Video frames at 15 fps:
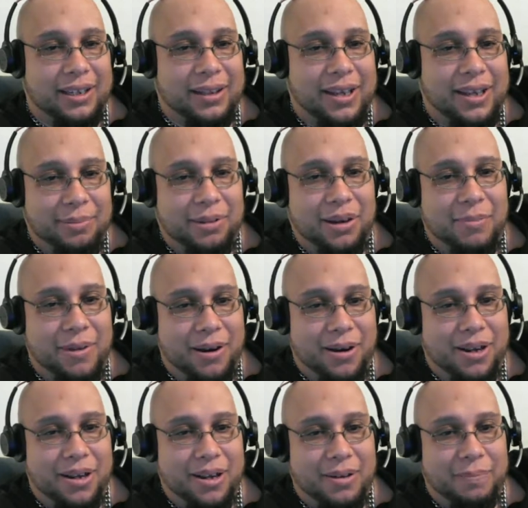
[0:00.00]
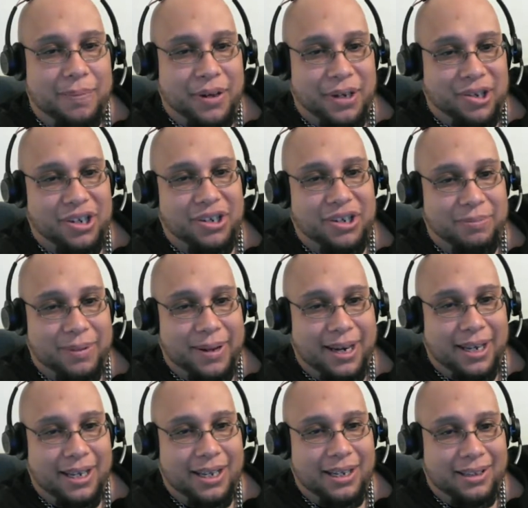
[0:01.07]
Captain America punching
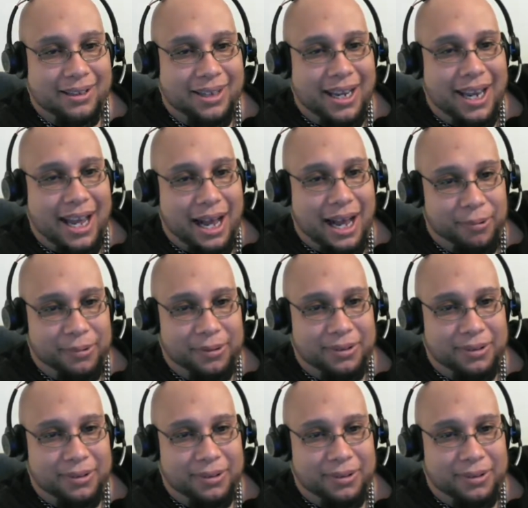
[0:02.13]
somebody, they out.